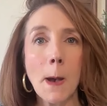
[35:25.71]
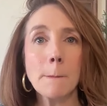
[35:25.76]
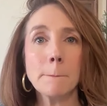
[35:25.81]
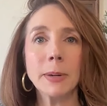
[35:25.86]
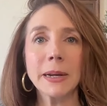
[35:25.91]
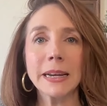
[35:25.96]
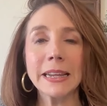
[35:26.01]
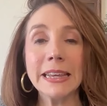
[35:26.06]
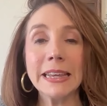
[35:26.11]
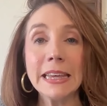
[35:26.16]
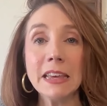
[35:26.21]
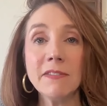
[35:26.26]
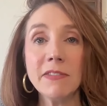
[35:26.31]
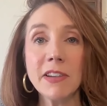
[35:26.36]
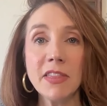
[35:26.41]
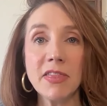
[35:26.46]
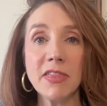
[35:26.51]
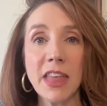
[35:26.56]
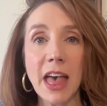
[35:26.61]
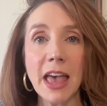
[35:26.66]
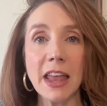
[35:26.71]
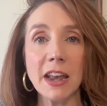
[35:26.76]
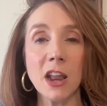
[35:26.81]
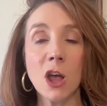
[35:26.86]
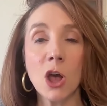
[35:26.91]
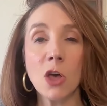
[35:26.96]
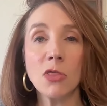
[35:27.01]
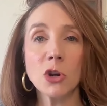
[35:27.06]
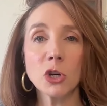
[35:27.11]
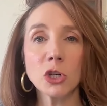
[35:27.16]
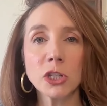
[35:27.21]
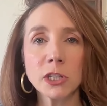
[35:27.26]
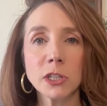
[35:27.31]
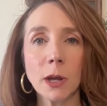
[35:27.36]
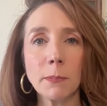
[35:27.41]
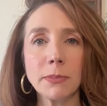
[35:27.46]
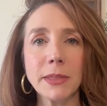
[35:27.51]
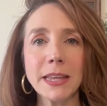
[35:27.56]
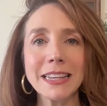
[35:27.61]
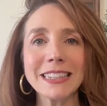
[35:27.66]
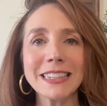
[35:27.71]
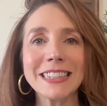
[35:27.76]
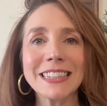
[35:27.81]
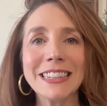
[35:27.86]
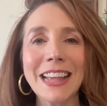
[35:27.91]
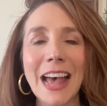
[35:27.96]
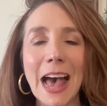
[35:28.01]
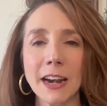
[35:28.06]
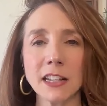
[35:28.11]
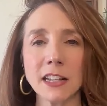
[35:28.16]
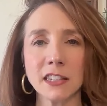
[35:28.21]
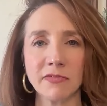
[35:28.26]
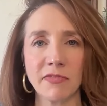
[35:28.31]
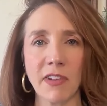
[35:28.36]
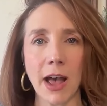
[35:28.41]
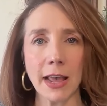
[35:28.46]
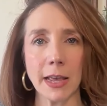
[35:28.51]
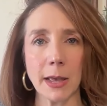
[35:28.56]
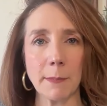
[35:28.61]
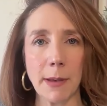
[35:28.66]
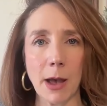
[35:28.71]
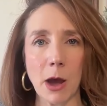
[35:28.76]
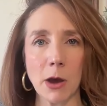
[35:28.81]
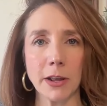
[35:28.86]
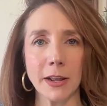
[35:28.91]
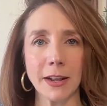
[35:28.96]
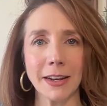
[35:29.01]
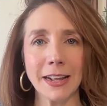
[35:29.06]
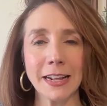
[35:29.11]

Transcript: But even then, there's something satisfying about it.